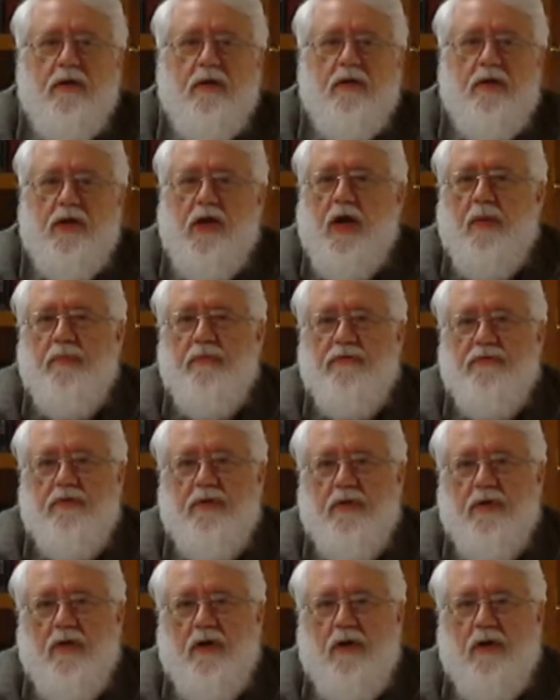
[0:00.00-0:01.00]
The
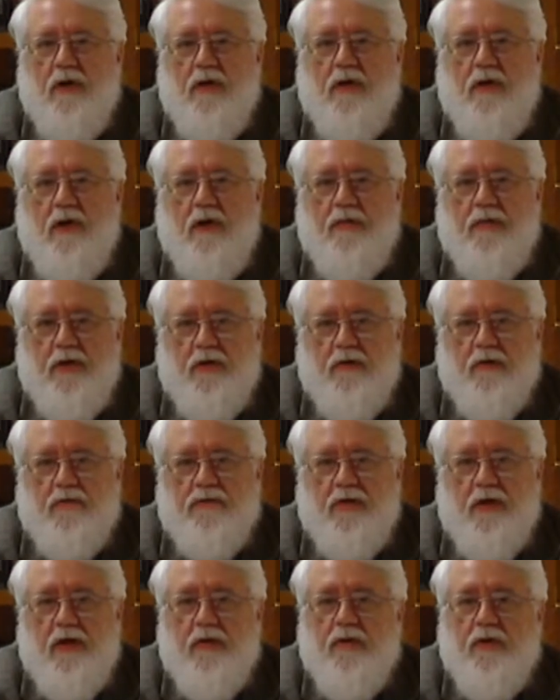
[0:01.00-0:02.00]
opposite, on the other
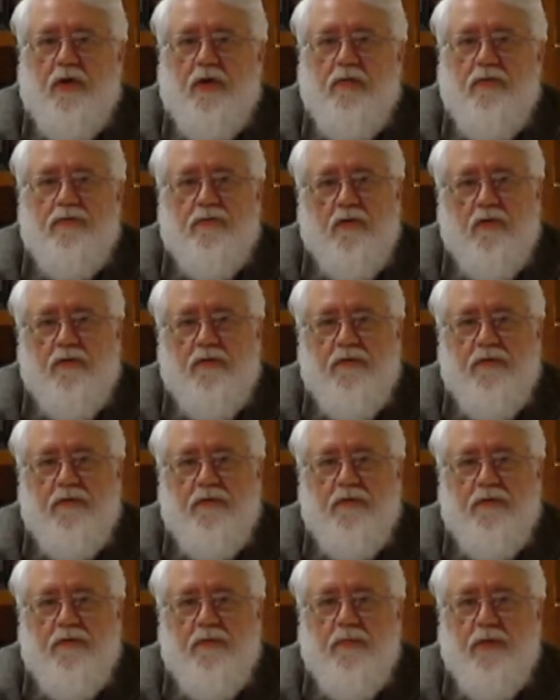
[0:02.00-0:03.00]
side, the
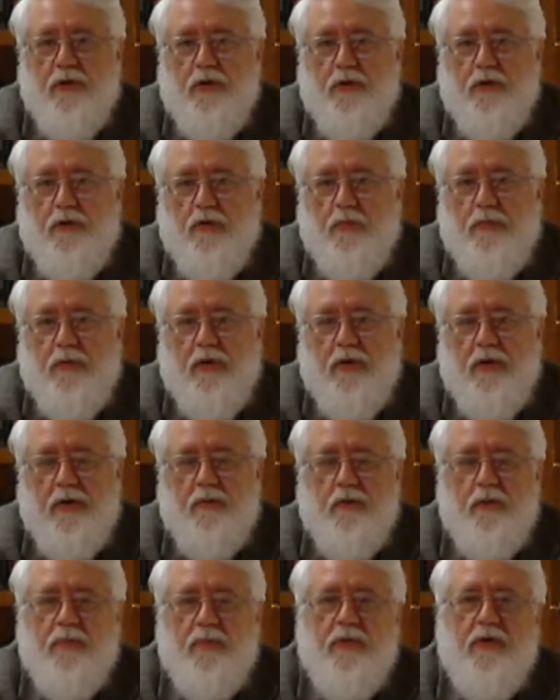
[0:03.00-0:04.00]
conservative political party
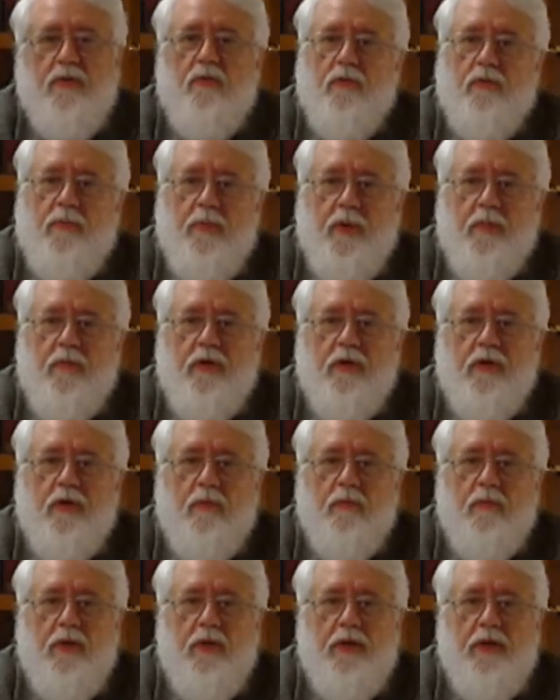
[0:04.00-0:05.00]
would be the
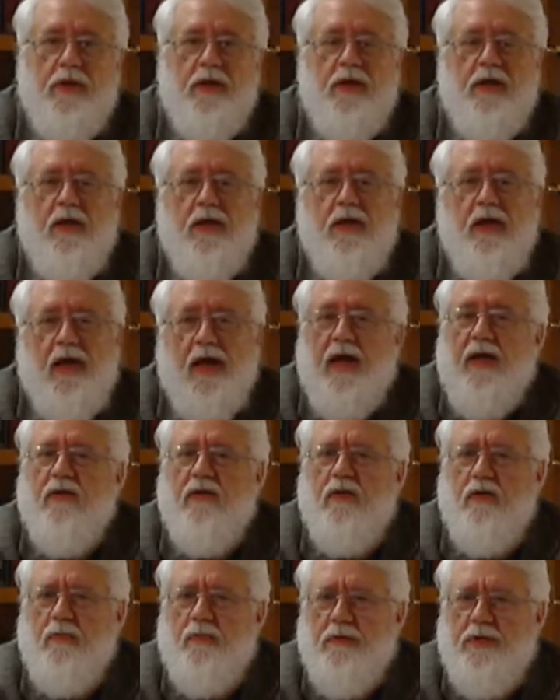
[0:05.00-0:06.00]
Republican Party and
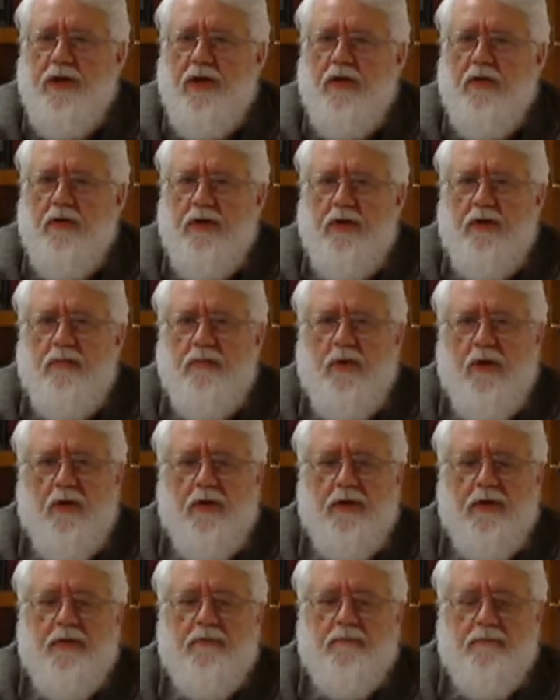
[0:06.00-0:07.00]
the Libertarian
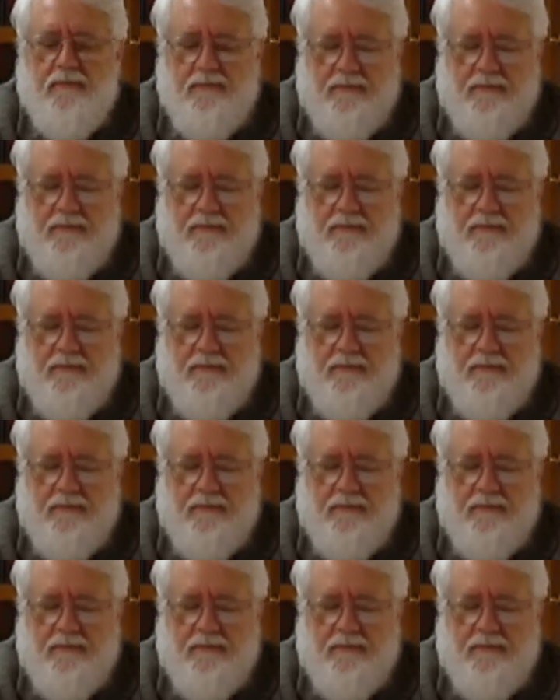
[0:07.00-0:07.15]
Party.